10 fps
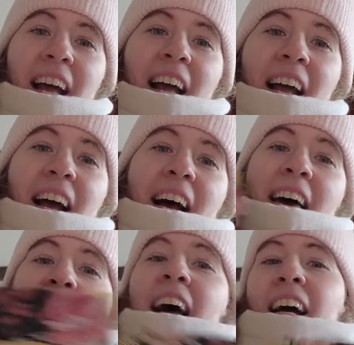
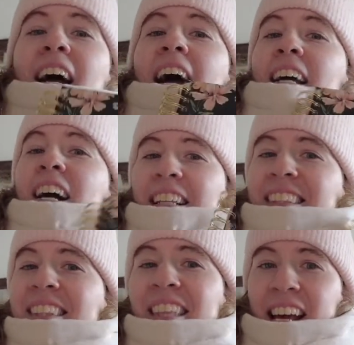and I
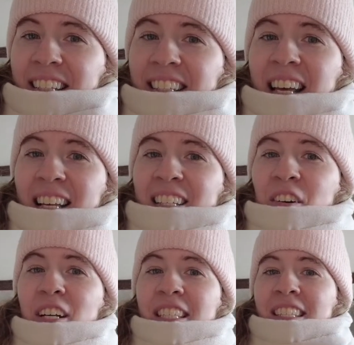got this.
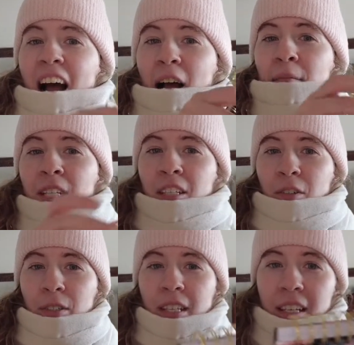So it's time to
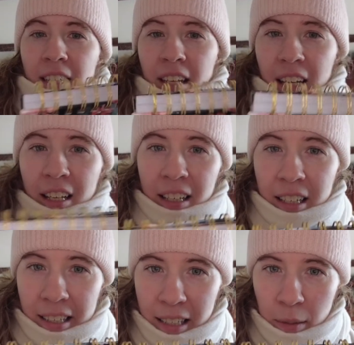use it. It is